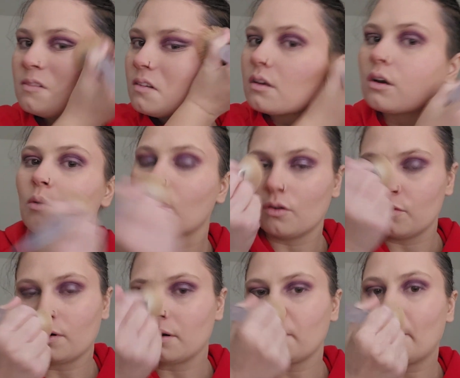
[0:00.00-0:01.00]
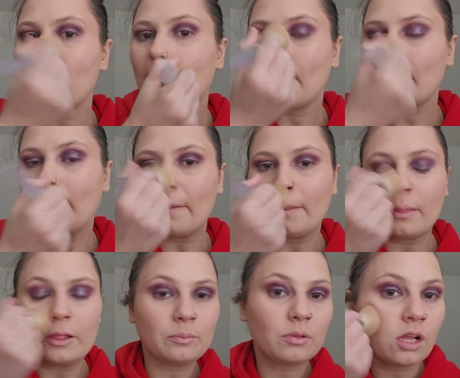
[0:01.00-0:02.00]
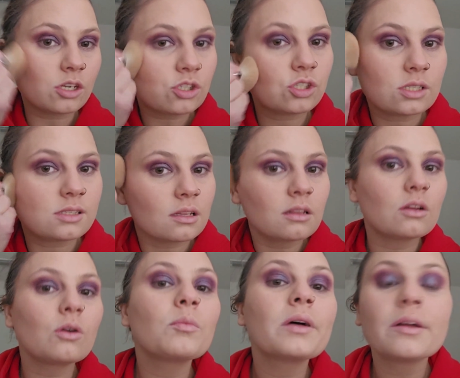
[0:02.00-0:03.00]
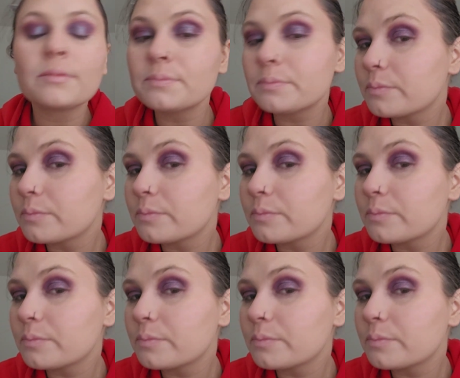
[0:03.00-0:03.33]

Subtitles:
and go over the blush just a little bit.